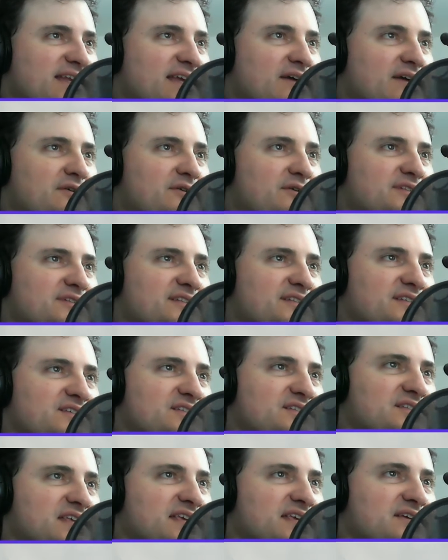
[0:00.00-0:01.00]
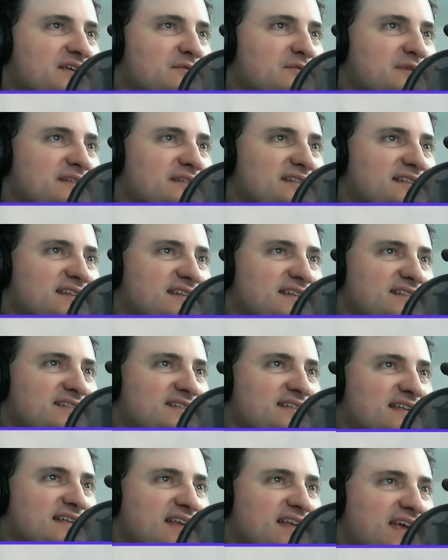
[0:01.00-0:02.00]
now, or is it just a
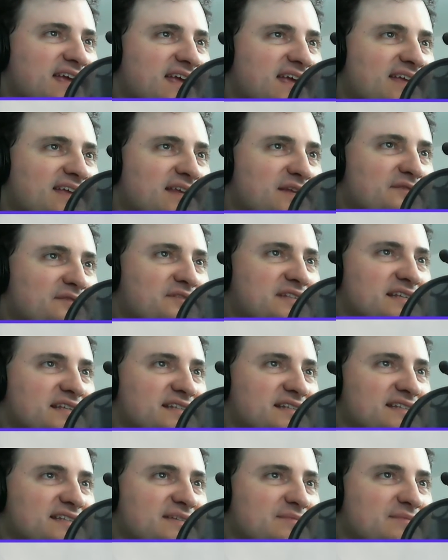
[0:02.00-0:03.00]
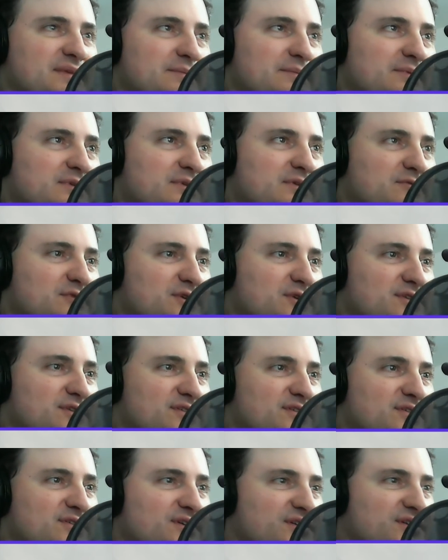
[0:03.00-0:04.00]
coincidence that 8 out of 16 people in a war
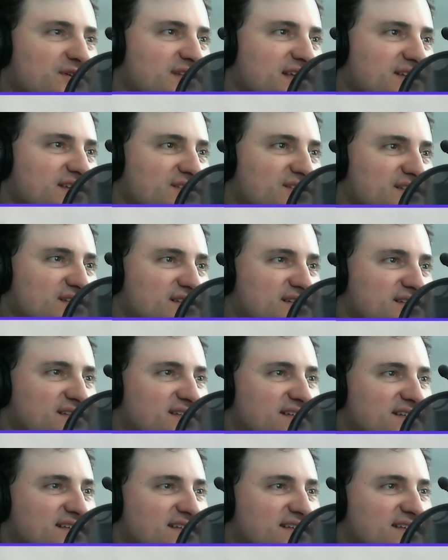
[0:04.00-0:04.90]
zone are sages?